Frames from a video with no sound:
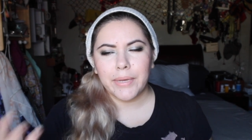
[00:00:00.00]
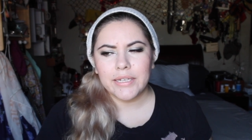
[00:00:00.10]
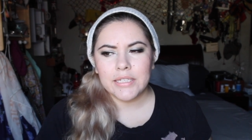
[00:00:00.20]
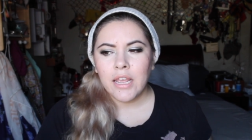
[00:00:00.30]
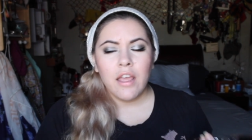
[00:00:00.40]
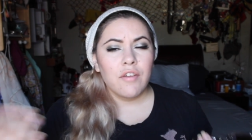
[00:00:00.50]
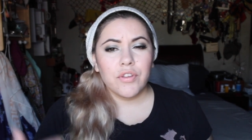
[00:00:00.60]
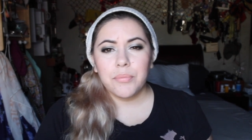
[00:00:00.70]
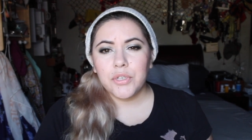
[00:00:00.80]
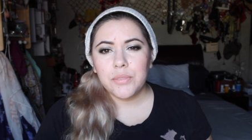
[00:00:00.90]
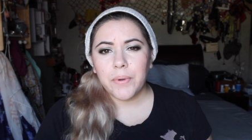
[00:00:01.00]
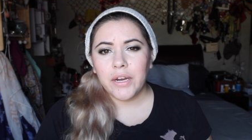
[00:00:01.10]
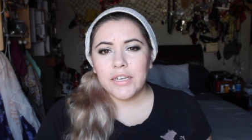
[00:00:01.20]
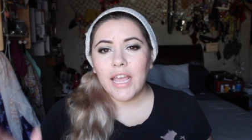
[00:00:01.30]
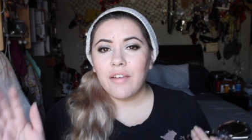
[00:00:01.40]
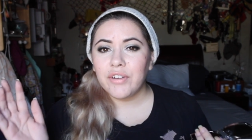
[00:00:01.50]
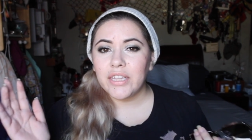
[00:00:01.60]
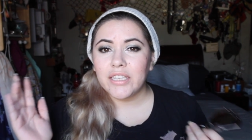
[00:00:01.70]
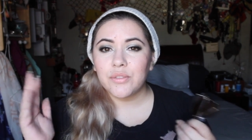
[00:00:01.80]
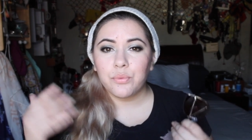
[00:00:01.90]
but for the most part
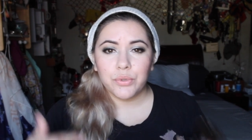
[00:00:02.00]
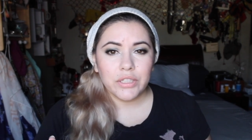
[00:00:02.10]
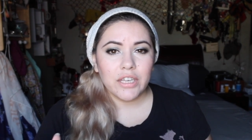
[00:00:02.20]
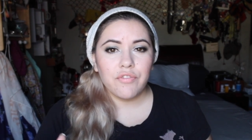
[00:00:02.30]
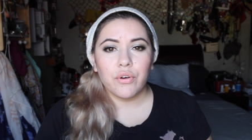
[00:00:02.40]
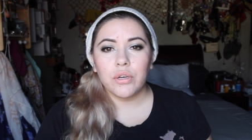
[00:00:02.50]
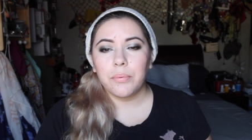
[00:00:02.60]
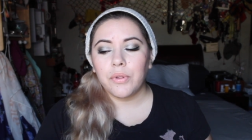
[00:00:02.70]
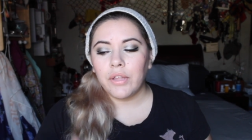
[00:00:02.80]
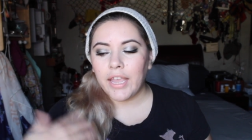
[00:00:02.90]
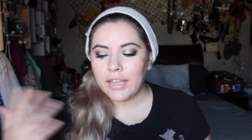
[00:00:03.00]
everything is really affordable,